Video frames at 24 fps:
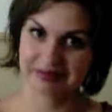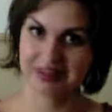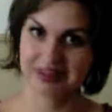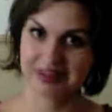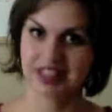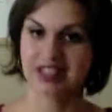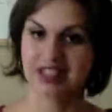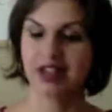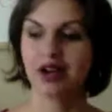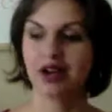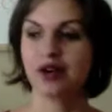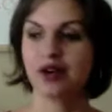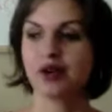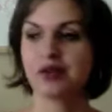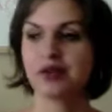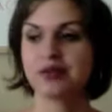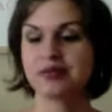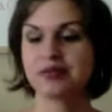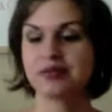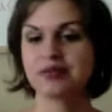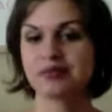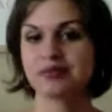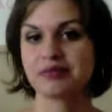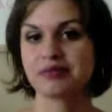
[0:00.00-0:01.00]
So
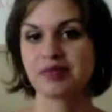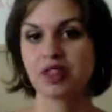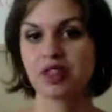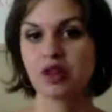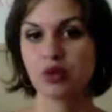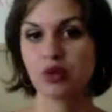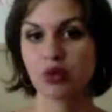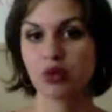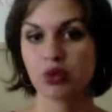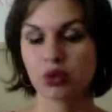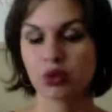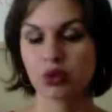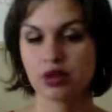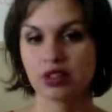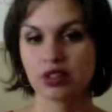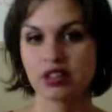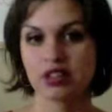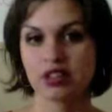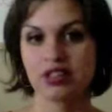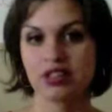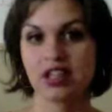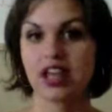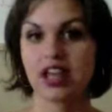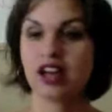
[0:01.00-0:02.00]
the
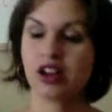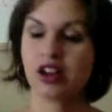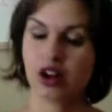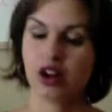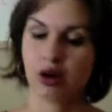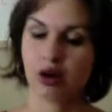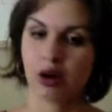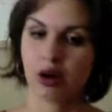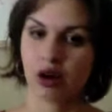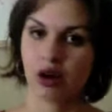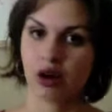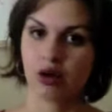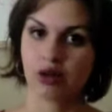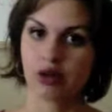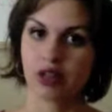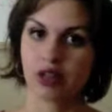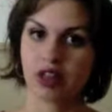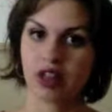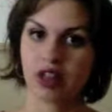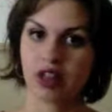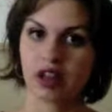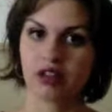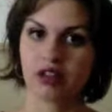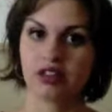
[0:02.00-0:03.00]
rules they know are only
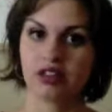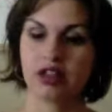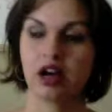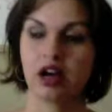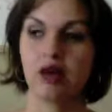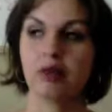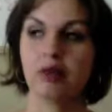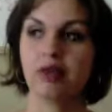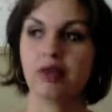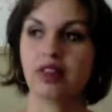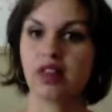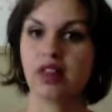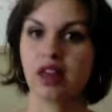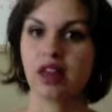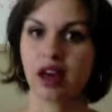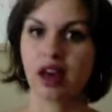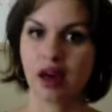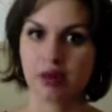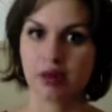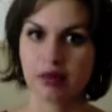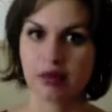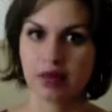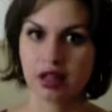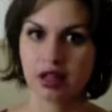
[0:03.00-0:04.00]
there to help
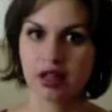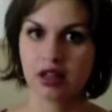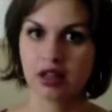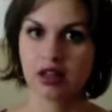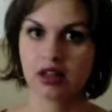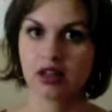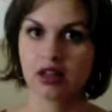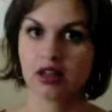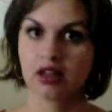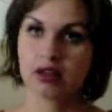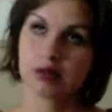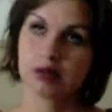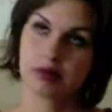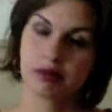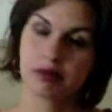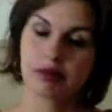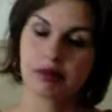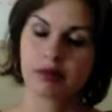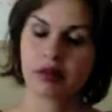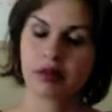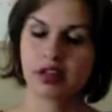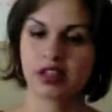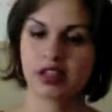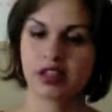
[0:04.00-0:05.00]
them,
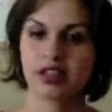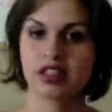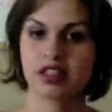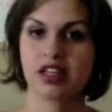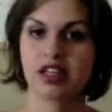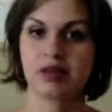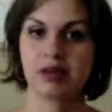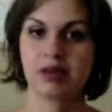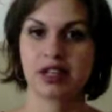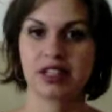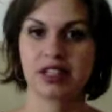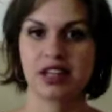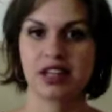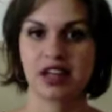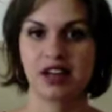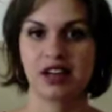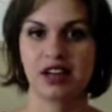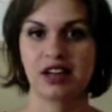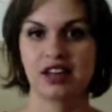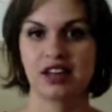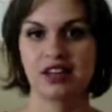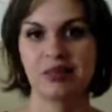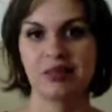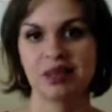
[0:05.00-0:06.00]
plus keep my
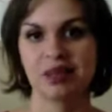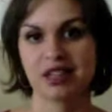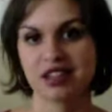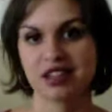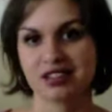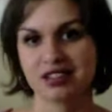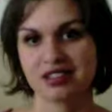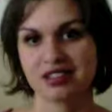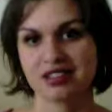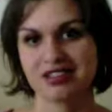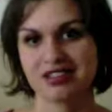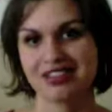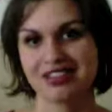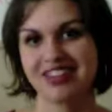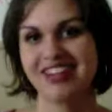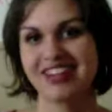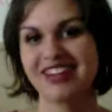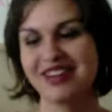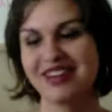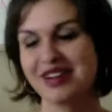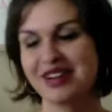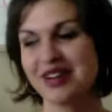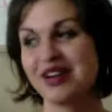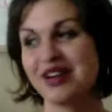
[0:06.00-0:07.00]
sanity, because
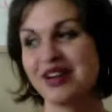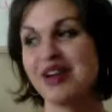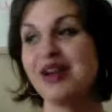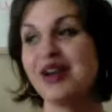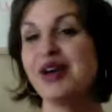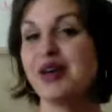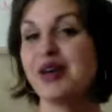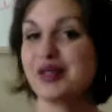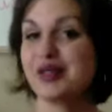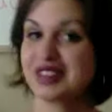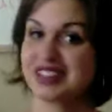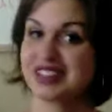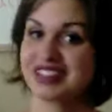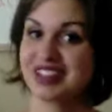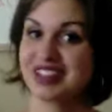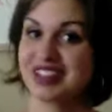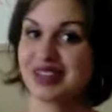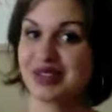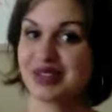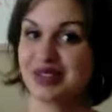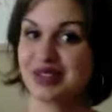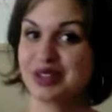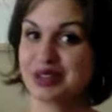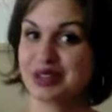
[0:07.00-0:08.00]
when the cell
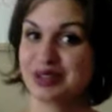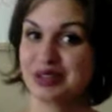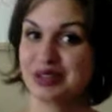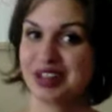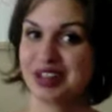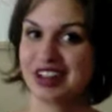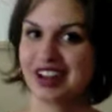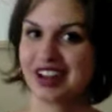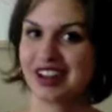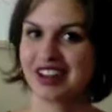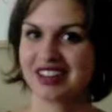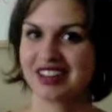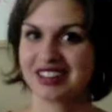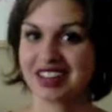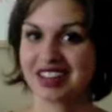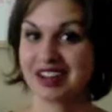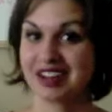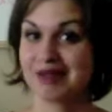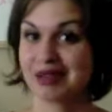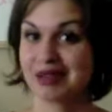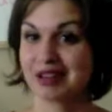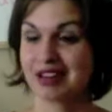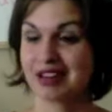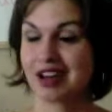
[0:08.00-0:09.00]
phones were ringing all the time,
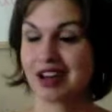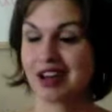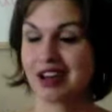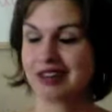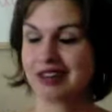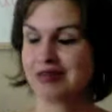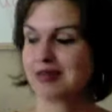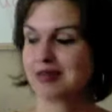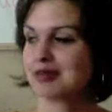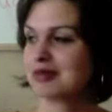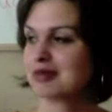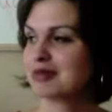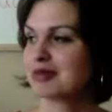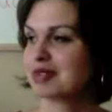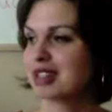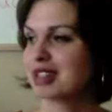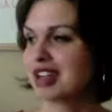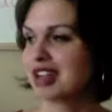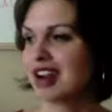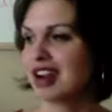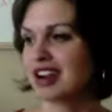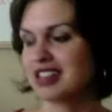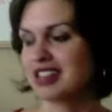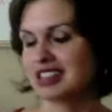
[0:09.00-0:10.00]
it got pretty
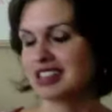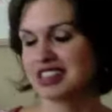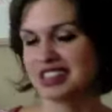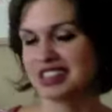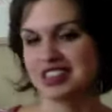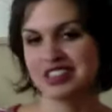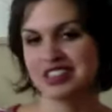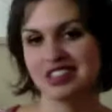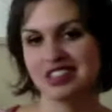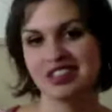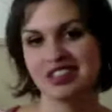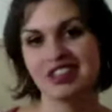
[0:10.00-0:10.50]
hard to teach.